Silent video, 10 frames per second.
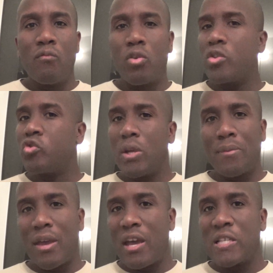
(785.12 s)
for the
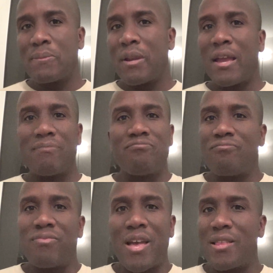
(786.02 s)
Dreamcast, but I
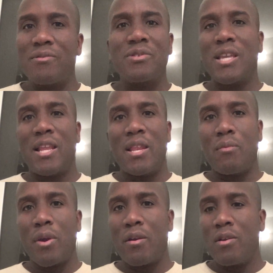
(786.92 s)
don't see it
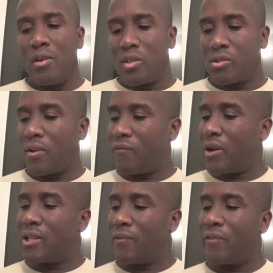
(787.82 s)
anywhere. So I
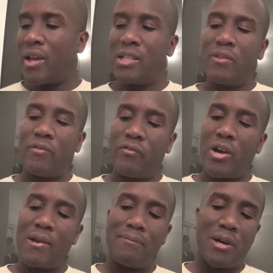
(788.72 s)
finally found it for
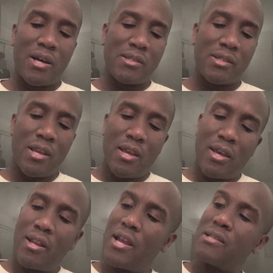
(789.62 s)
$5,
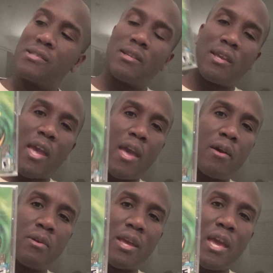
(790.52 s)
and that's
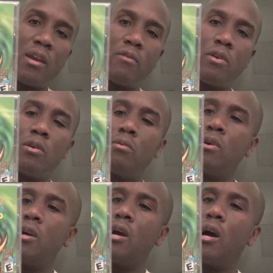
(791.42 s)
KO the Kangaroo.
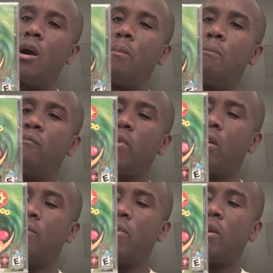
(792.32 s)

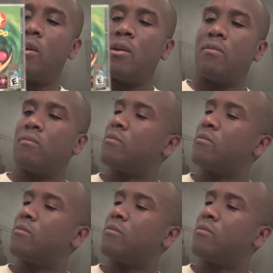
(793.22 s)
Very, very